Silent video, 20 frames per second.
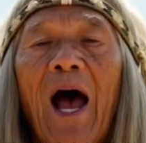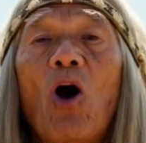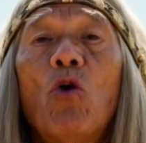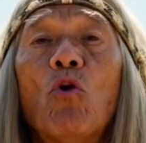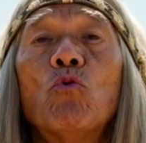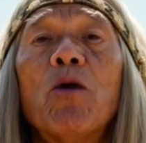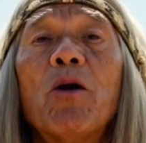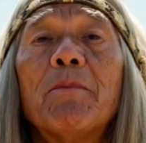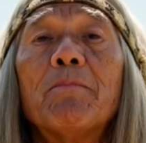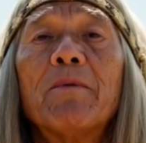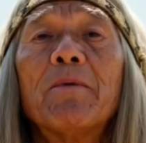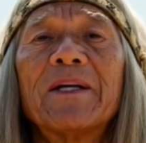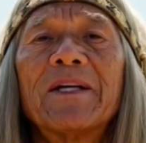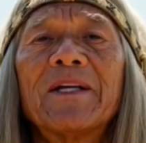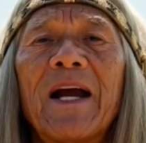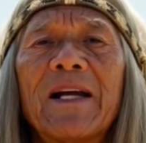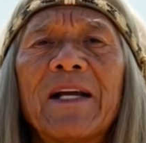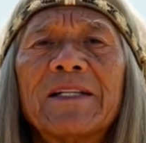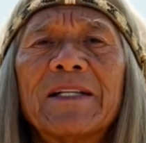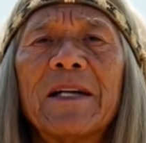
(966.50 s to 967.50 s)
early biblical
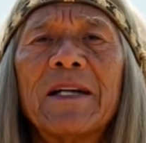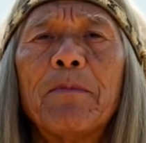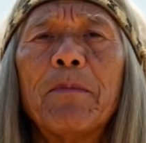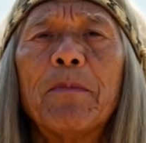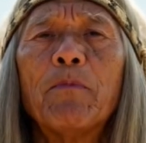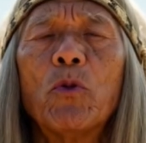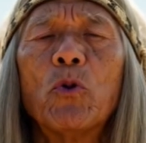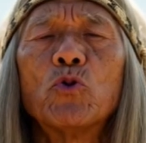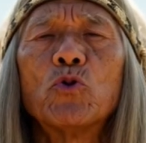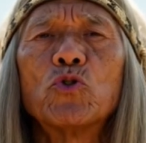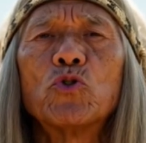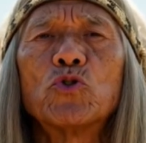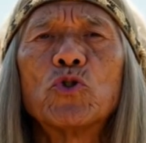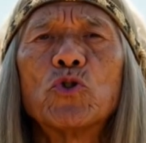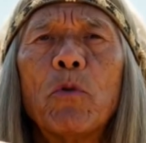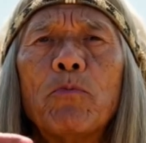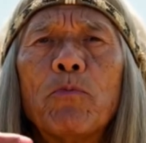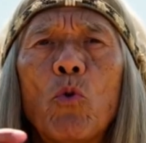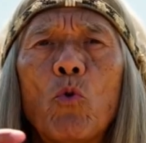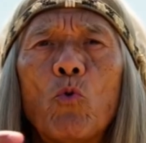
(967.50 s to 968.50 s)
days, people used
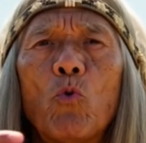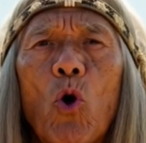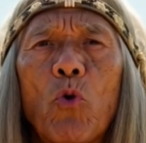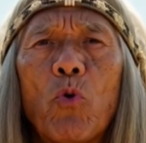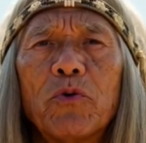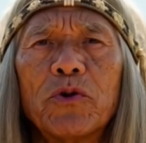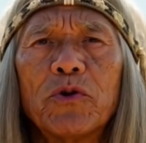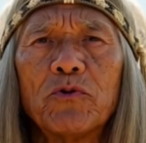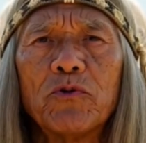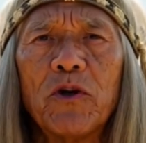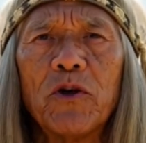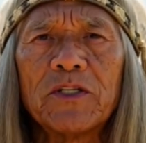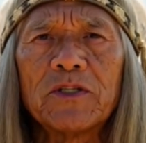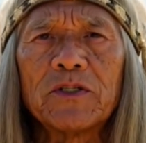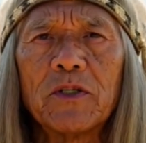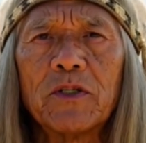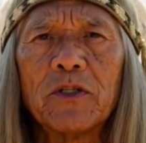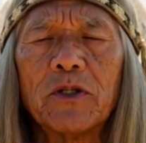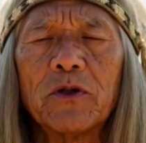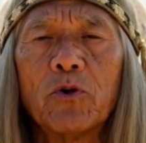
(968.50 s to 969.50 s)
simple moon
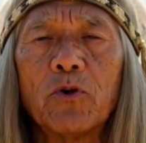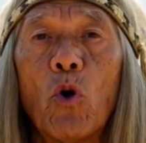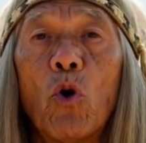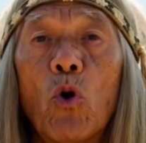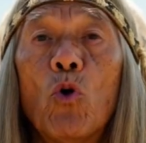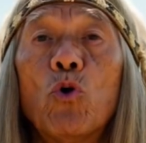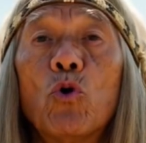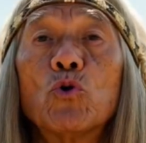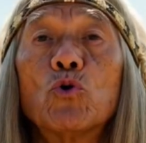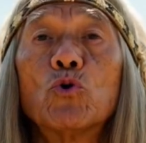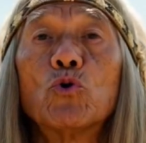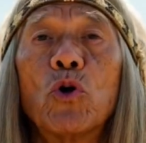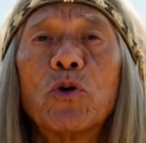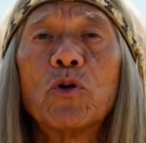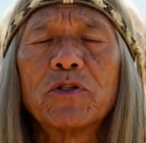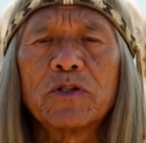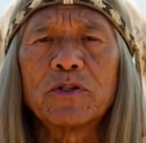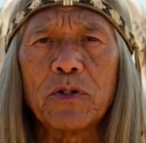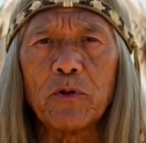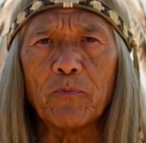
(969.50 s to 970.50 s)
observations and oral
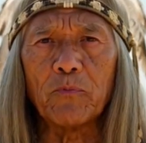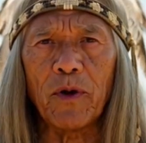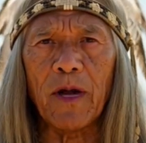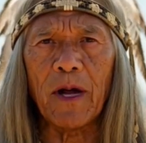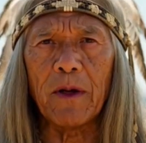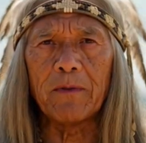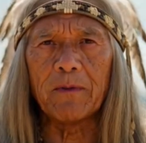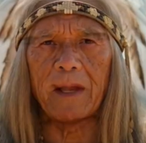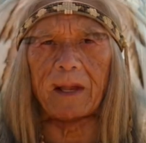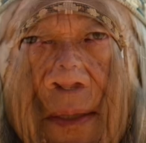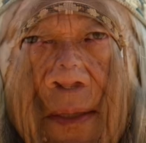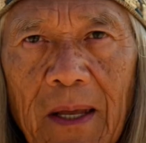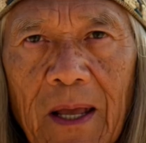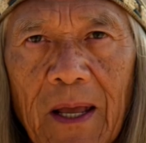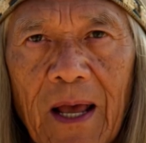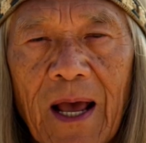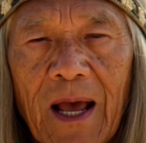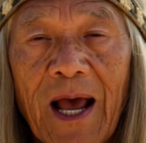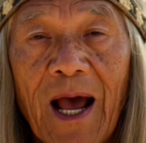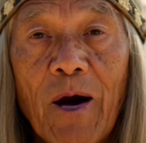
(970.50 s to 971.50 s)
traditions to mark time.
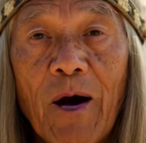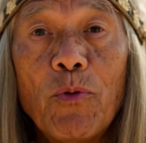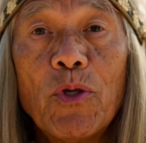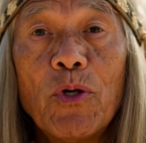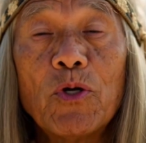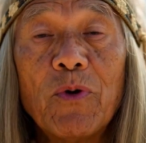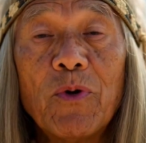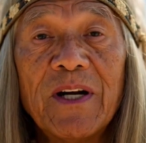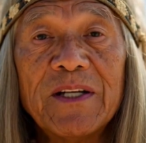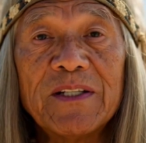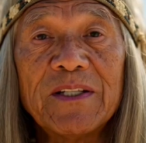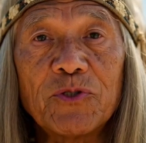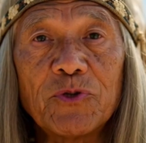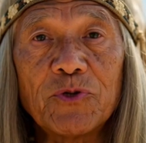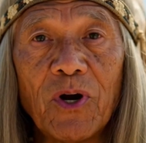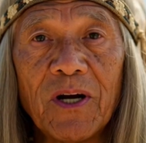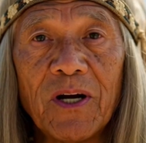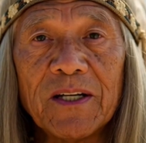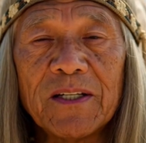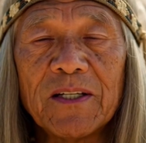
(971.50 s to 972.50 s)
Later, the Egyptians
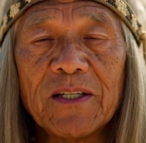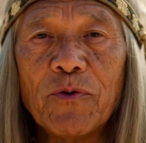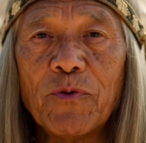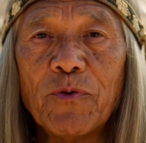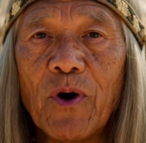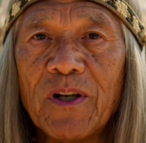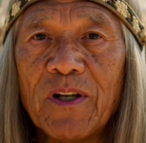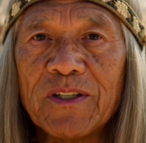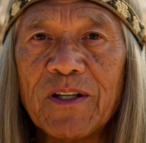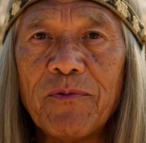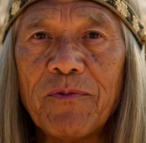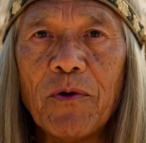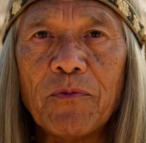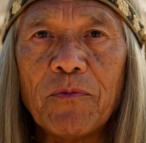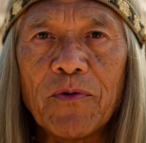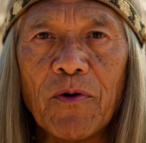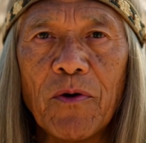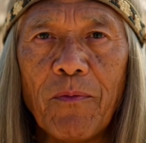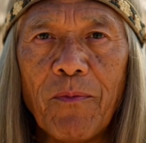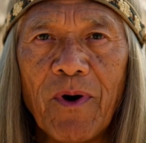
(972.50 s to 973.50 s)
tracked lunar phases for
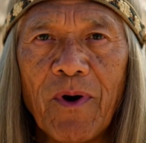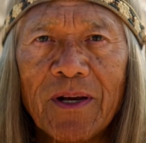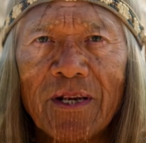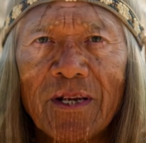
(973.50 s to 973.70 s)
farming.